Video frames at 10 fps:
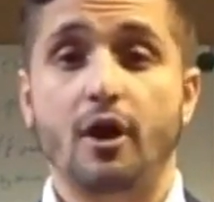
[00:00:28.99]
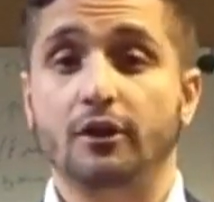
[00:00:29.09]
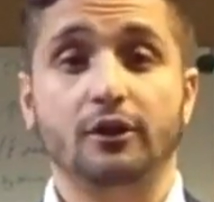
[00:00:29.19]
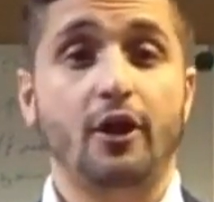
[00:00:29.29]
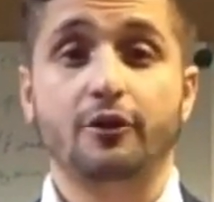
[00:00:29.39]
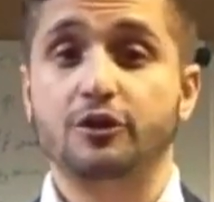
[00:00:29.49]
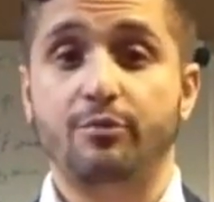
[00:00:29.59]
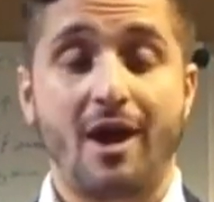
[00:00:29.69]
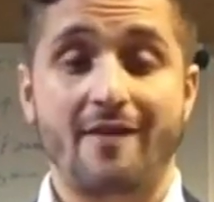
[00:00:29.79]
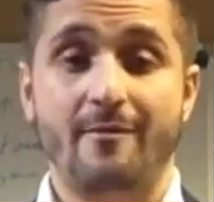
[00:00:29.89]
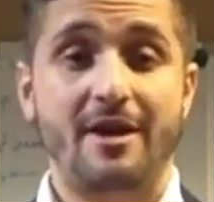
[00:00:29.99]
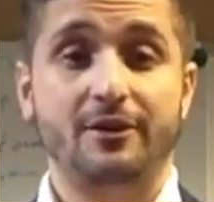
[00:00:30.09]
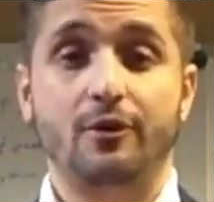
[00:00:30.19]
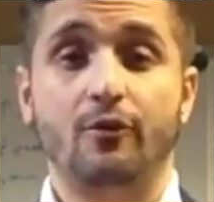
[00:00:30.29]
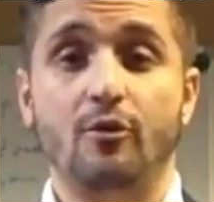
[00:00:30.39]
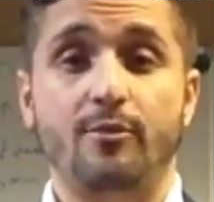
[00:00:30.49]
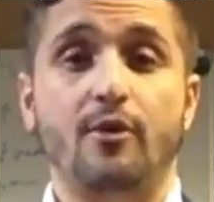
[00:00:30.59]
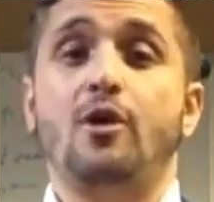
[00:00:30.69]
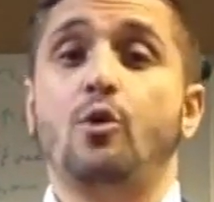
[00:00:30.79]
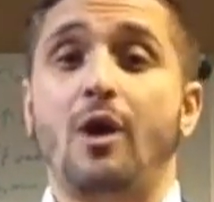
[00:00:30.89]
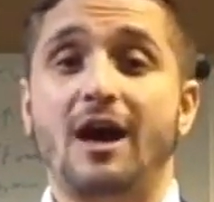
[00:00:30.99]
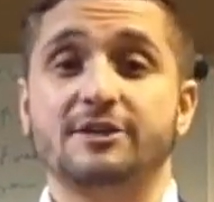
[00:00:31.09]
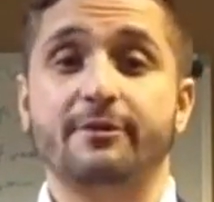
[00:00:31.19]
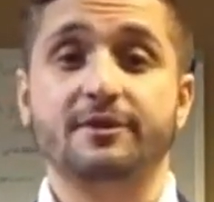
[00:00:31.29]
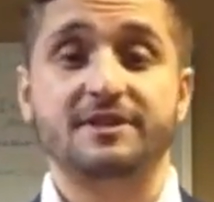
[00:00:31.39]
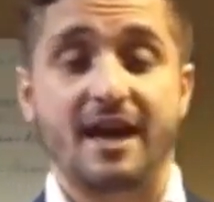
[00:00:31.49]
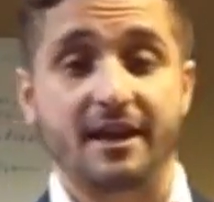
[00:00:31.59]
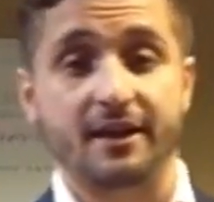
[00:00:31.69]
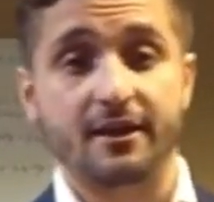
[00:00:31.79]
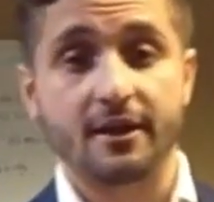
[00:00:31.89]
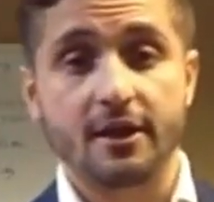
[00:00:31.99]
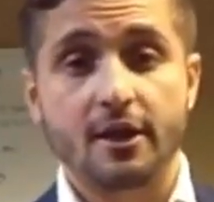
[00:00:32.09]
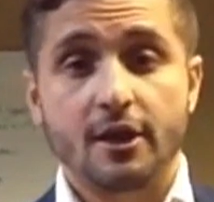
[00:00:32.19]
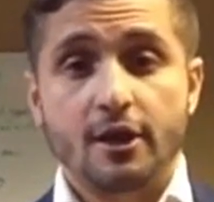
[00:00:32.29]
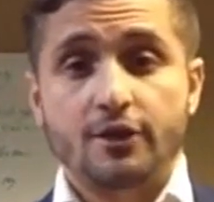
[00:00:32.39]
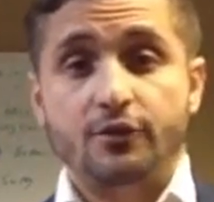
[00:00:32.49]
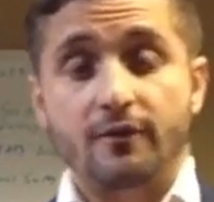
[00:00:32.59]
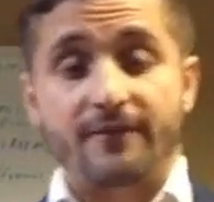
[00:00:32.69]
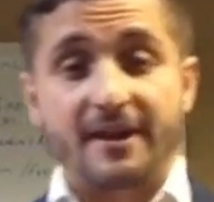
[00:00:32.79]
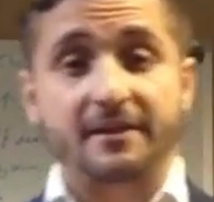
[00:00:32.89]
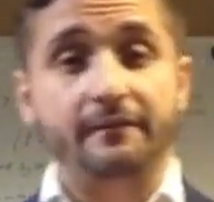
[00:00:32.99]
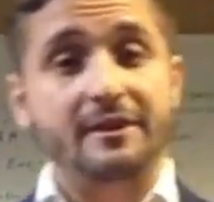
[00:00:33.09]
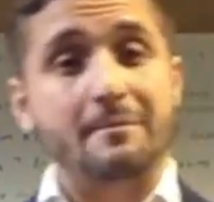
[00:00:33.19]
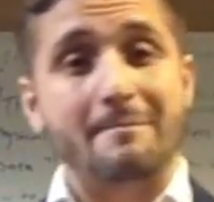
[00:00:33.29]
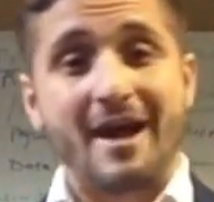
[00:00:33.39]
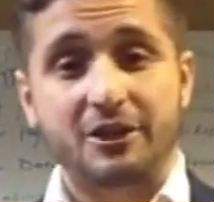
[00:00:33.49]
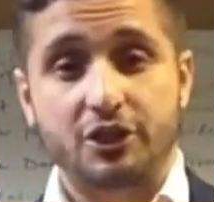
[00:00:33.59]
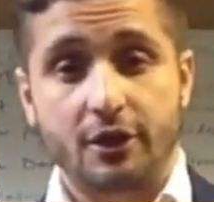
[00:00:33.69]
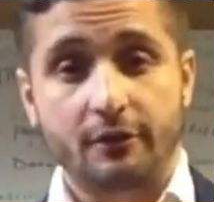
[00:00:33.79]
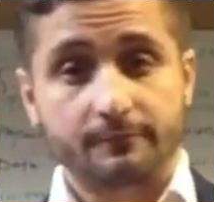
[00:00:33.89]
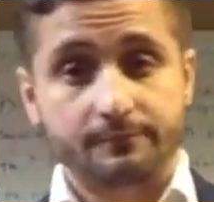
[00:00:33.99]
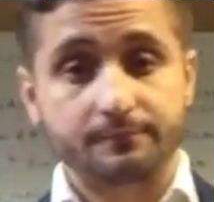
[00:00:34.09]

a larger private medical group, or a hospital setting, to effectively measure